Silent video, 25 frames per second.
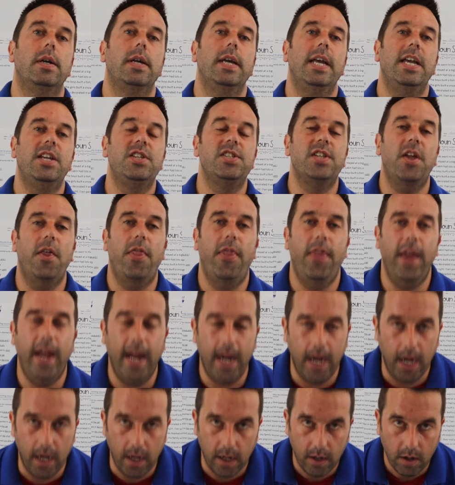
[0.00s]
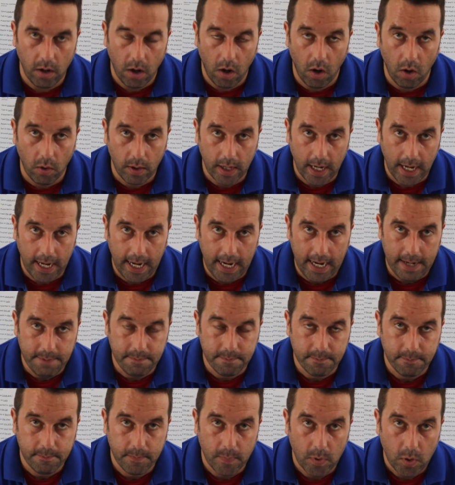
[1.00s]
It's a thing, okay?
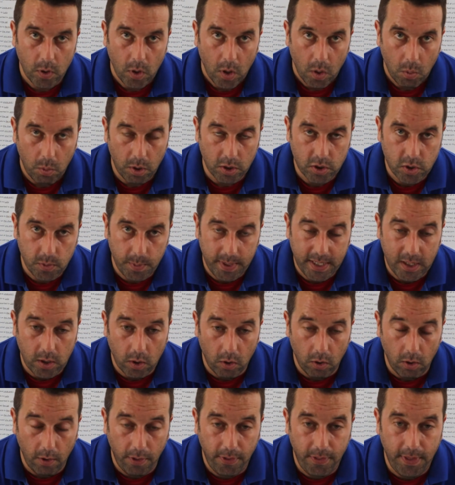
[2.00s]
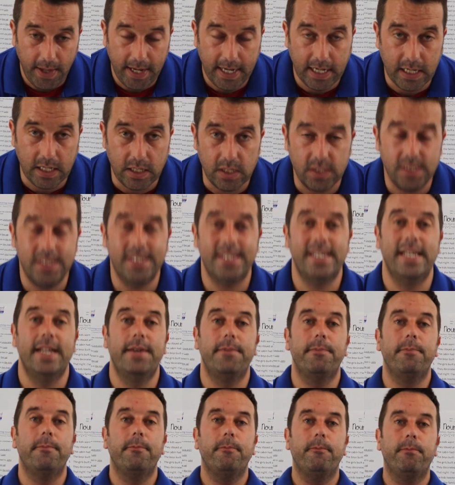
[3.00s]
What do we call things?
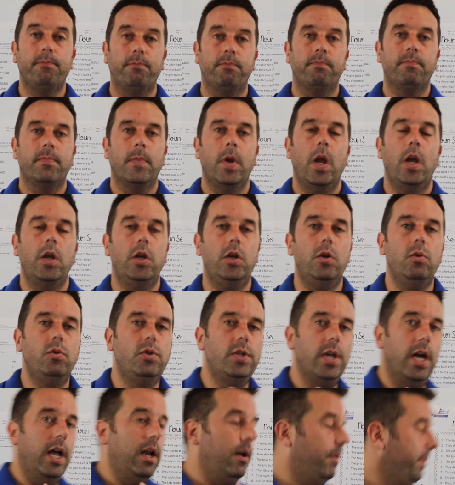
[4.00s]
You tell